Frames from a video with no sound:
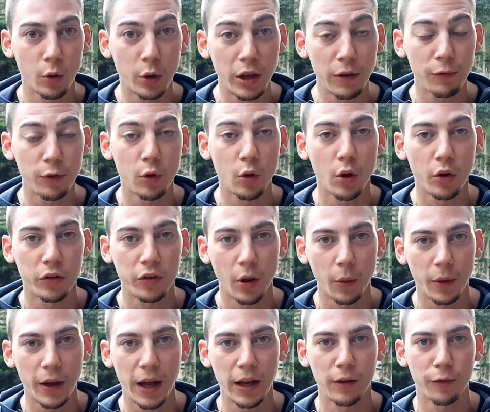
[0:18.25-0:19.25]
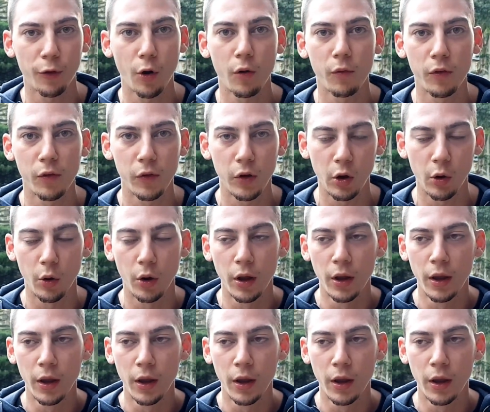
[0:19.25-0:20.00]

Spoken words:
give you some kind of overview.